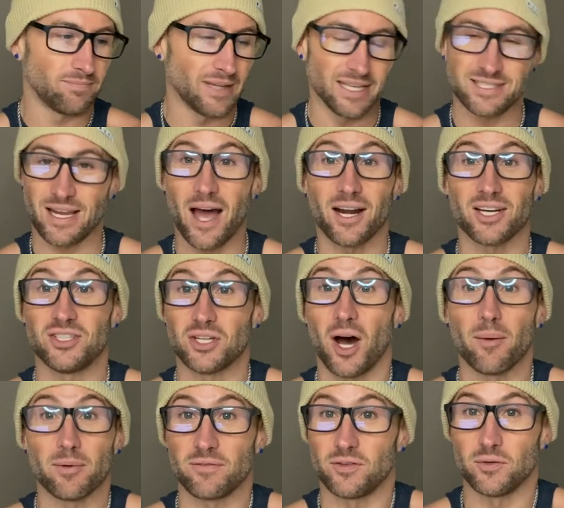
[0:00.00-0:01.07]
it's kind of
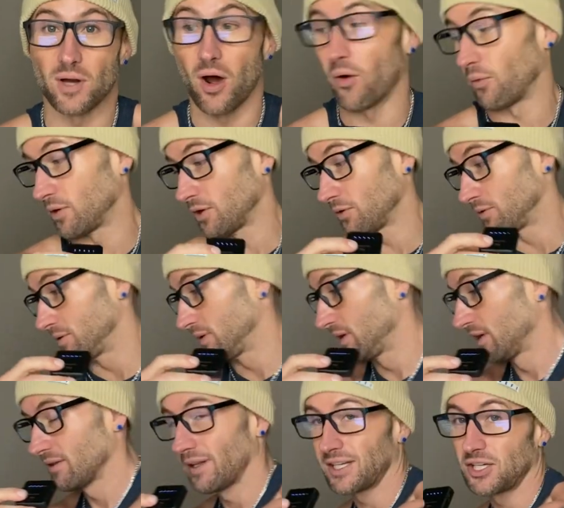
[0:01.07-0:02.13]
dumb if you don't, dude.
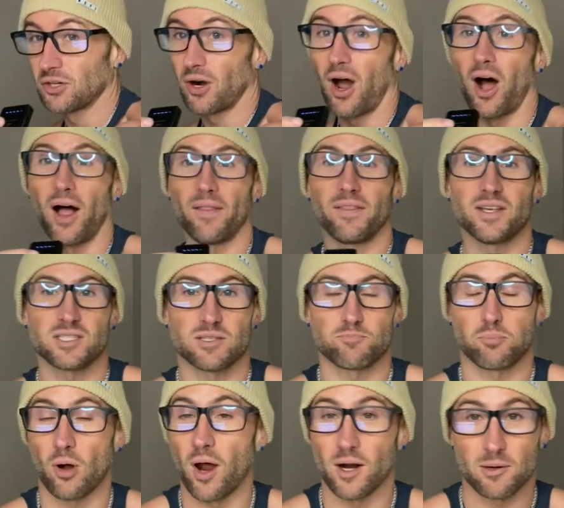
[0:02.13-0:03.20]
Like, you're on this
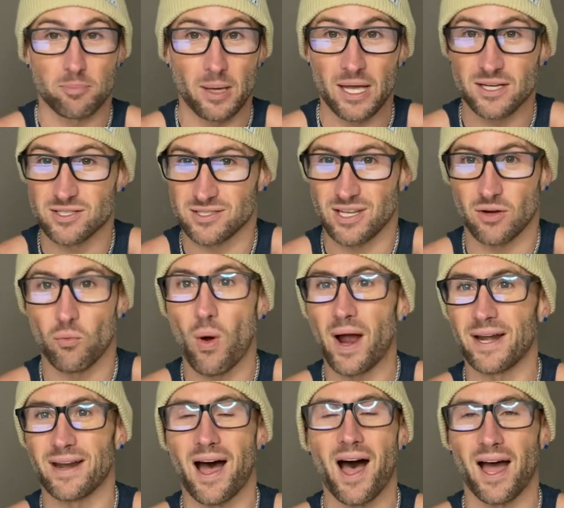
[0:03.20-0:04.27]
product page. It's like, why
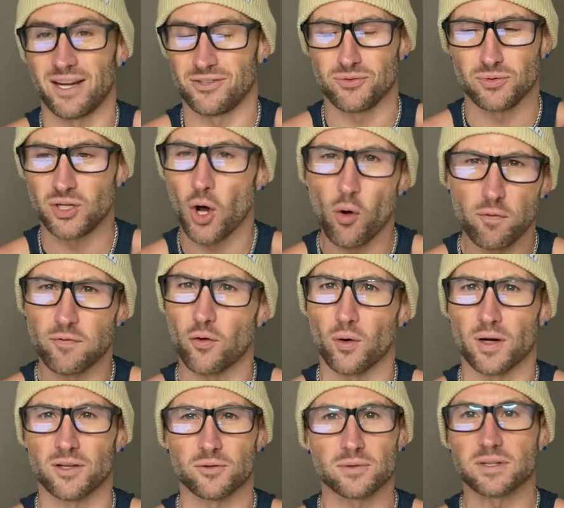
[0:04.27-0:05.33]
not? Dude, go for
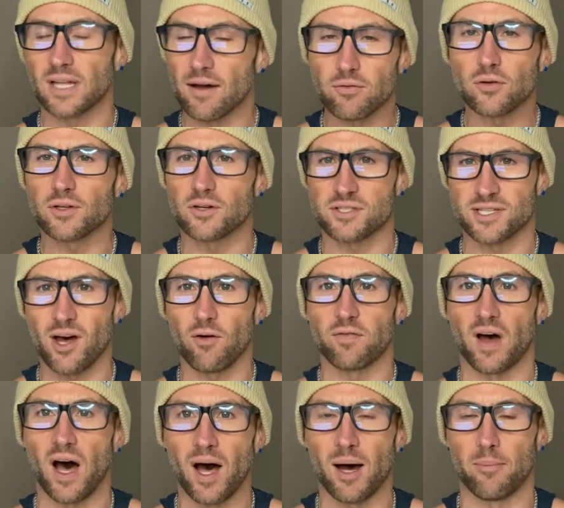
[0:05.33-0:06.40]
it. Dude, level yourself
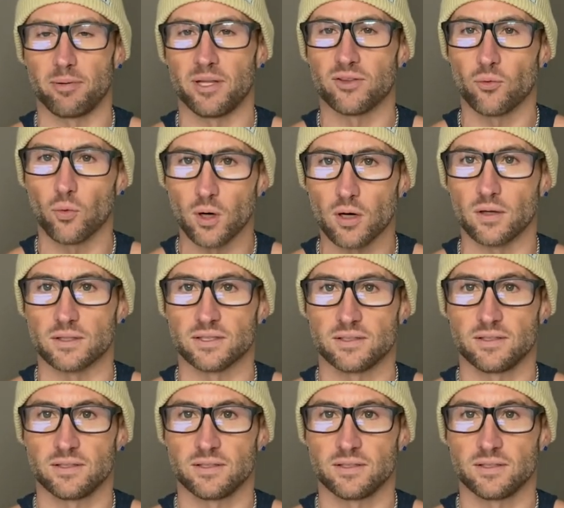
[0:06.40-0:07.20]
up in the world.